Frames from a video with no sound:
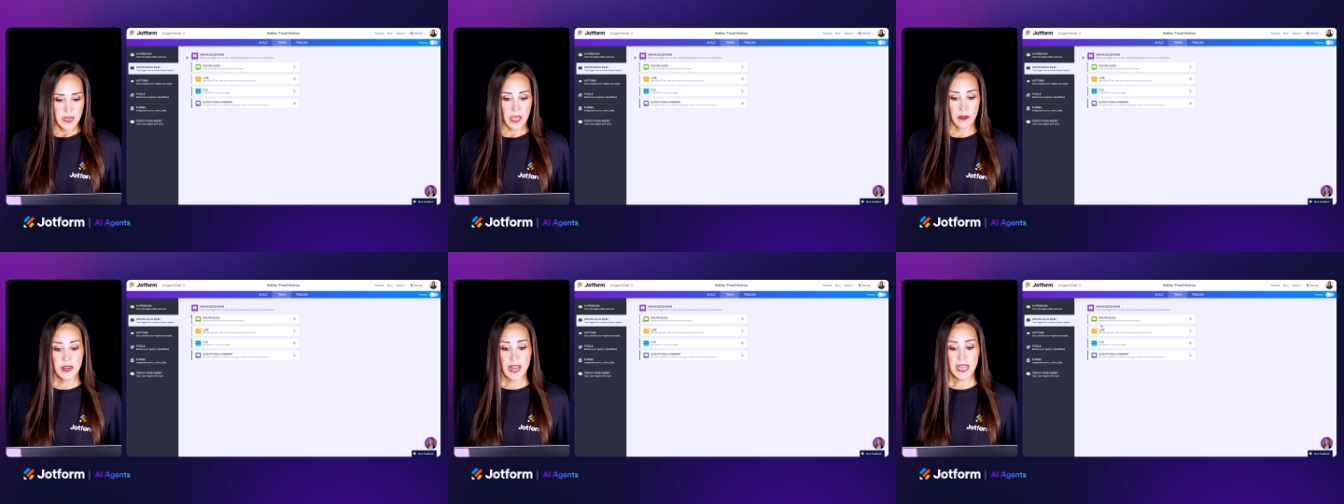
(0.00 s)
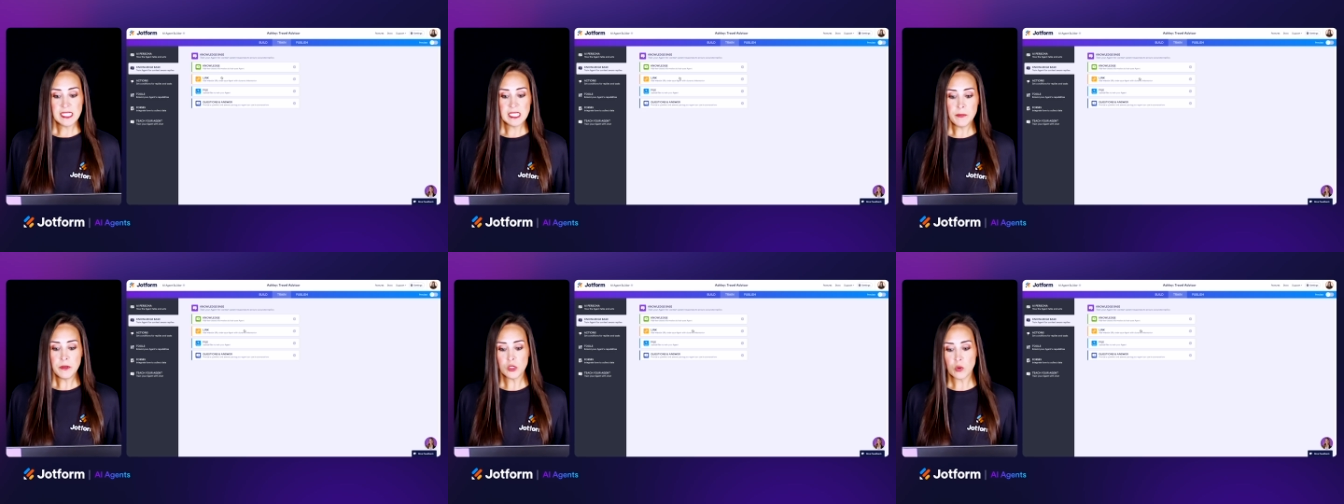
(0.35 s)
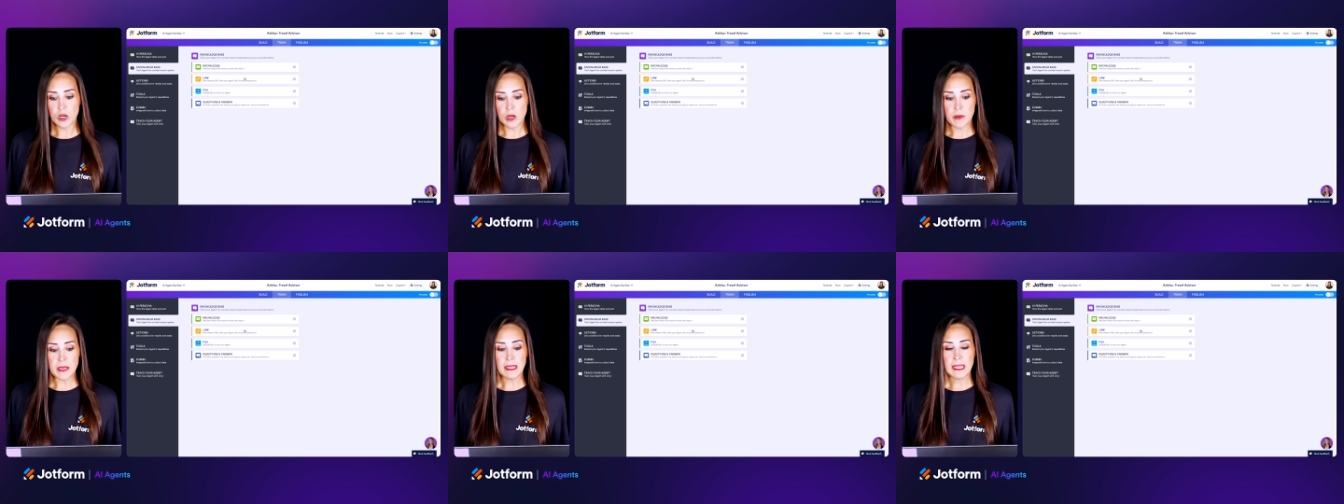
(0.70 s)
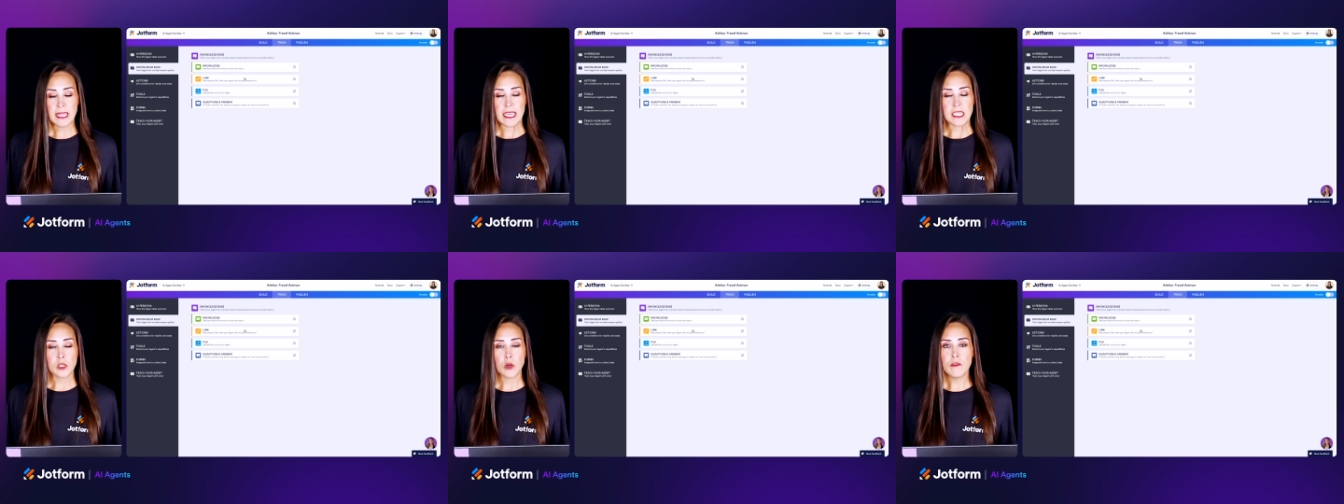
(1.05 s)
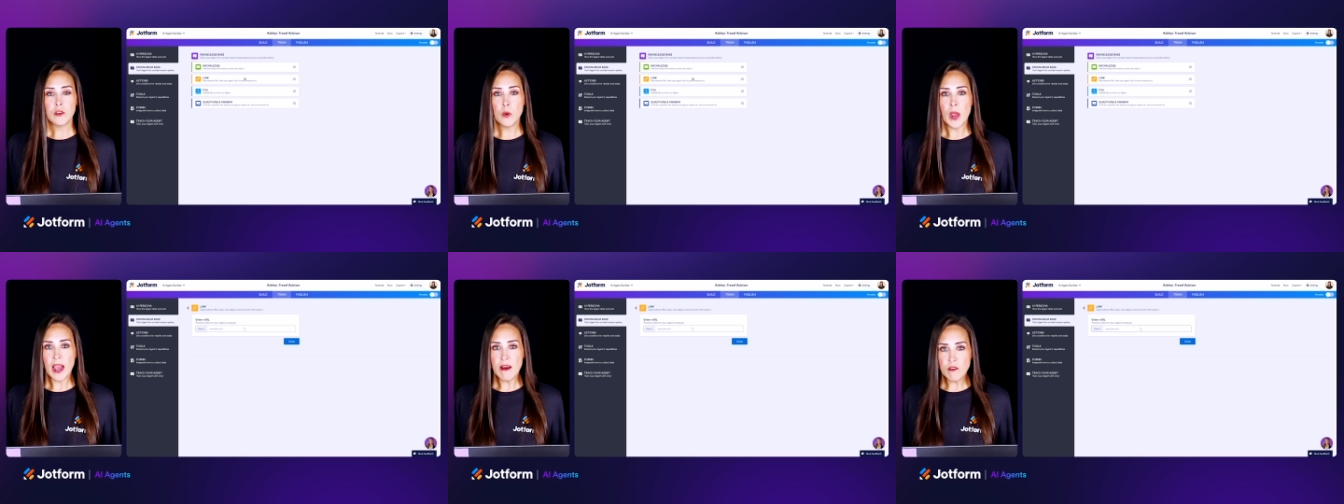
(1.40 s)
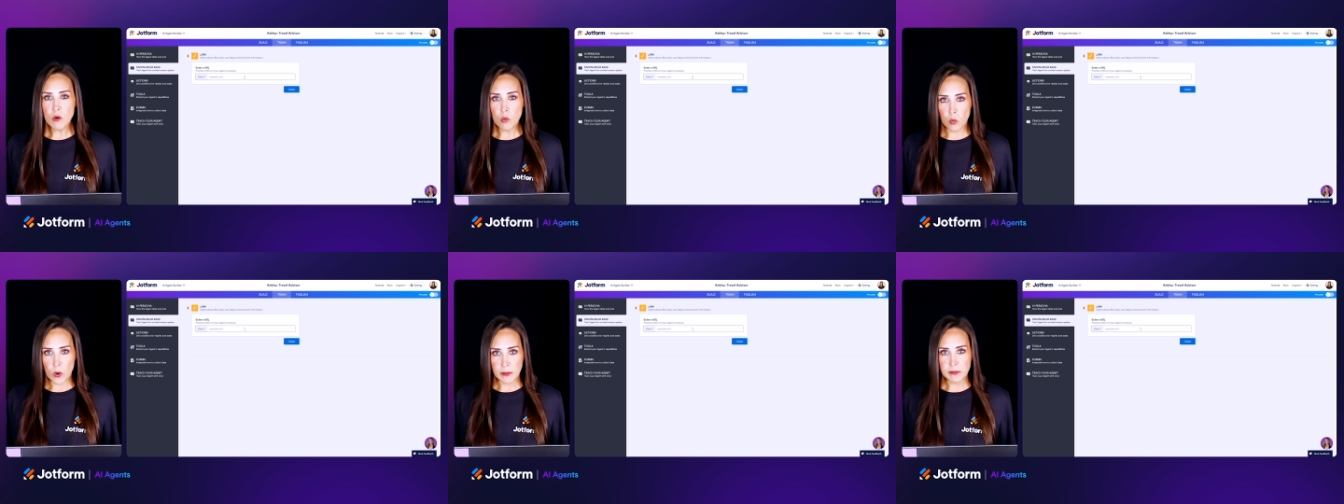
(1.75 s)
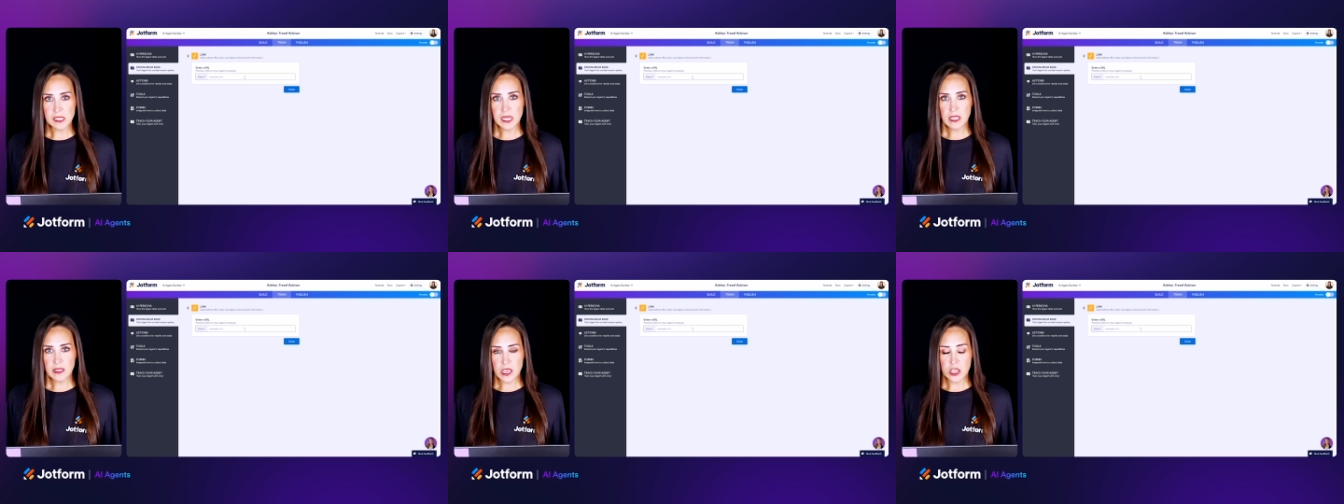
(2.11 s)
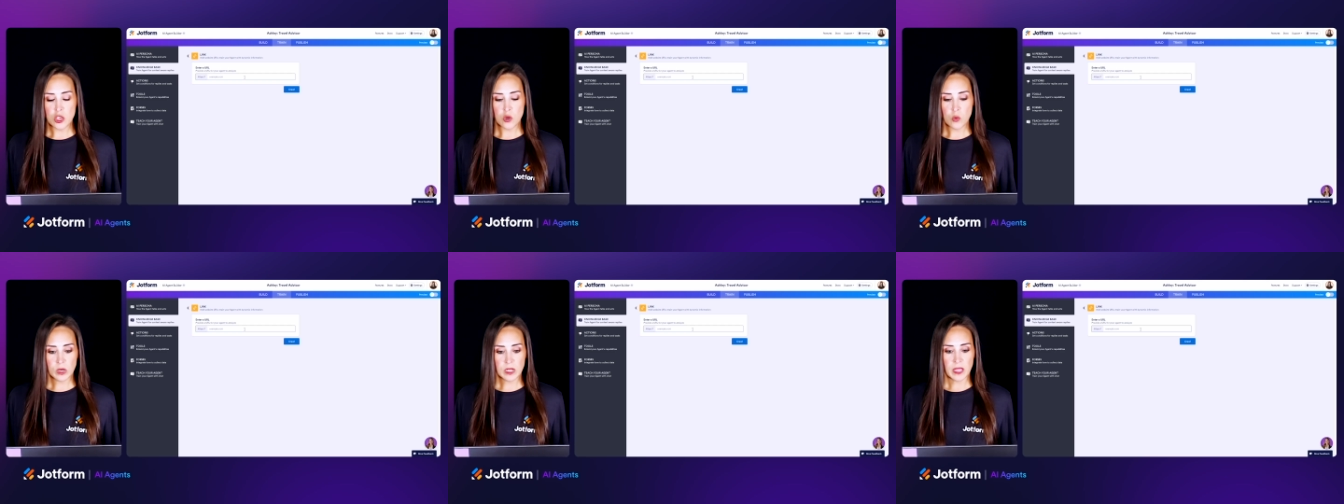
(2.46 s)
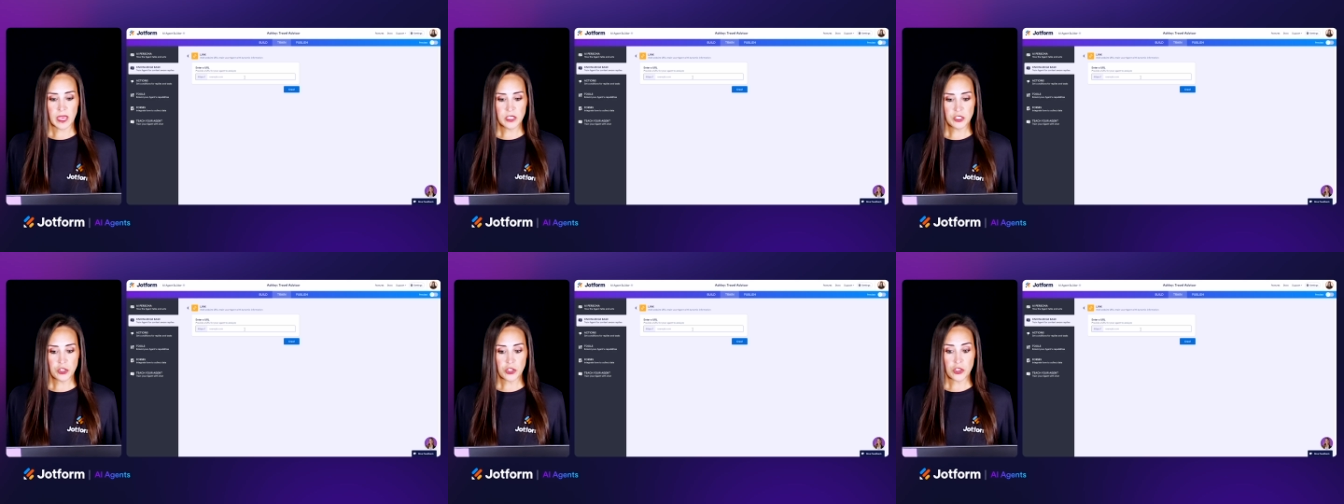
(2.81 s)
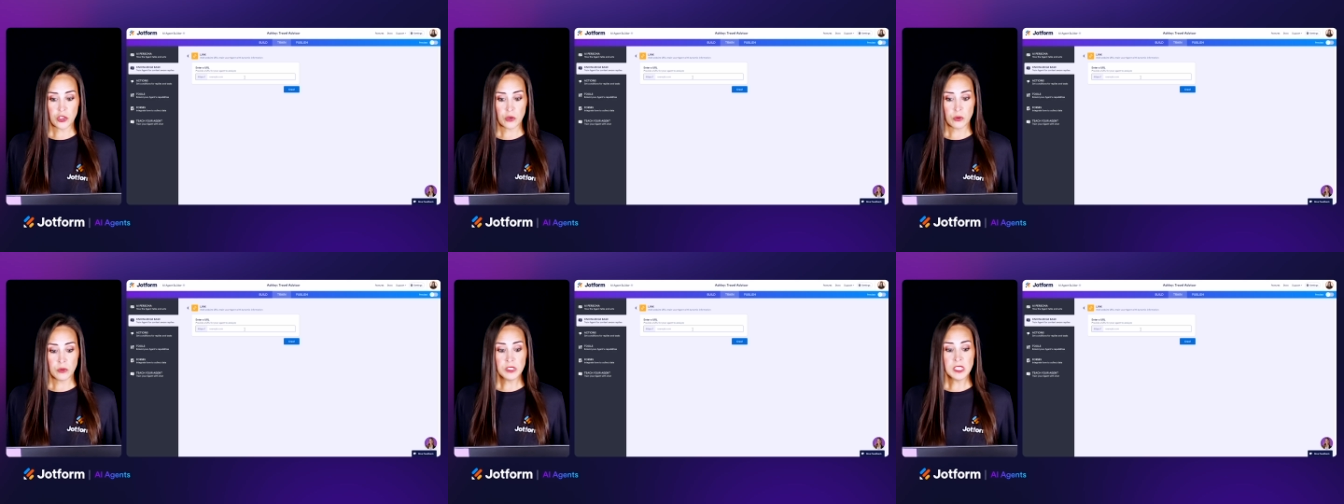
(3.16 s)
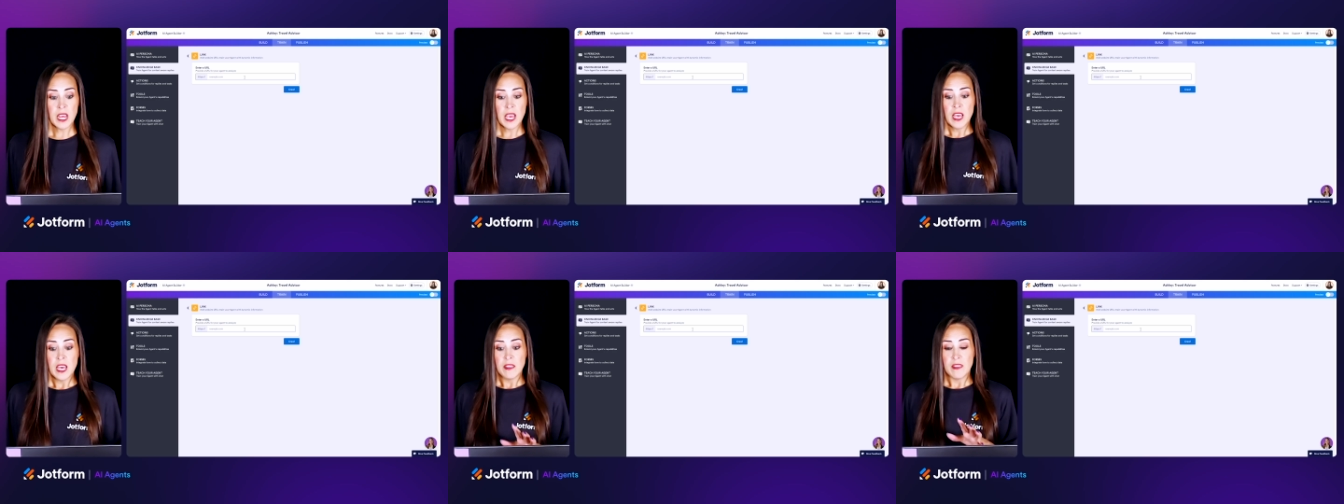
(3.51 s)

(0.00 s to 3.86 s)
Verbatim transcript: Now next up is going to be links. So if you have a website that you would like to use,